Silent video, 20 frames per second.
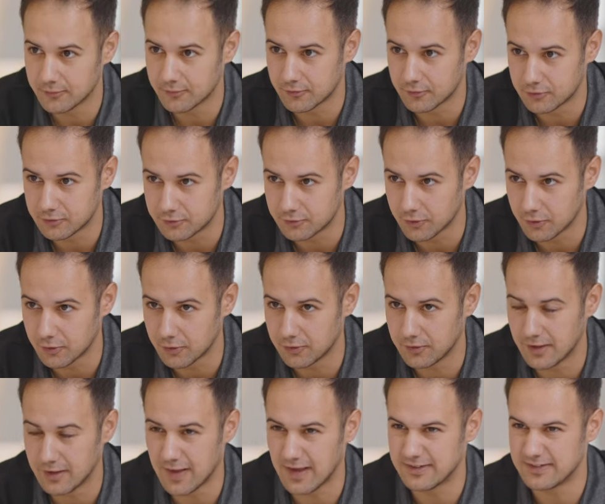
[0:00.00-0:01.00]
for sure,
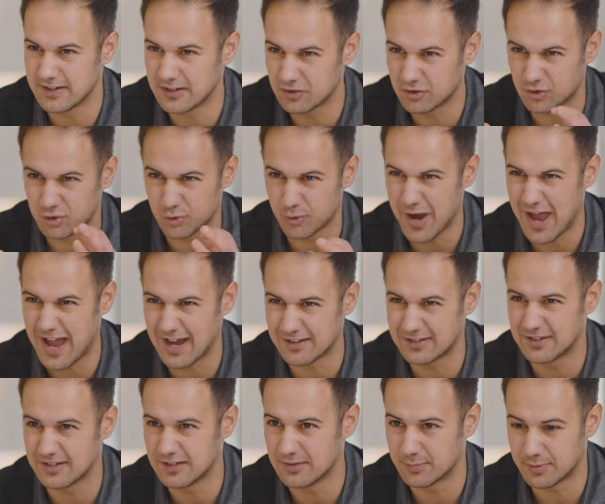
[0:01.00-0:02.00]
and less
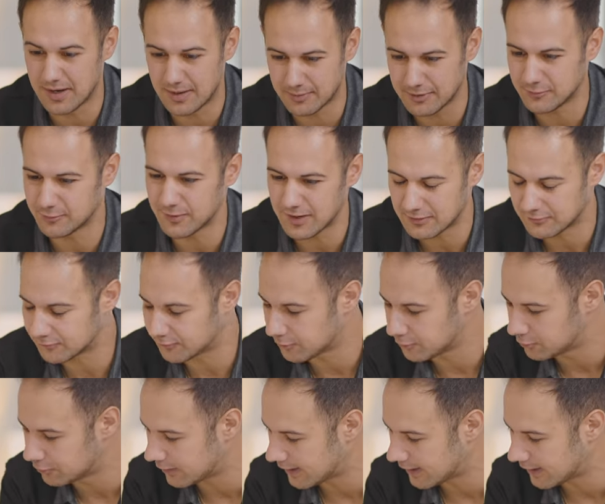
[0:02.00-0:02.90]
extracted, probably red fruit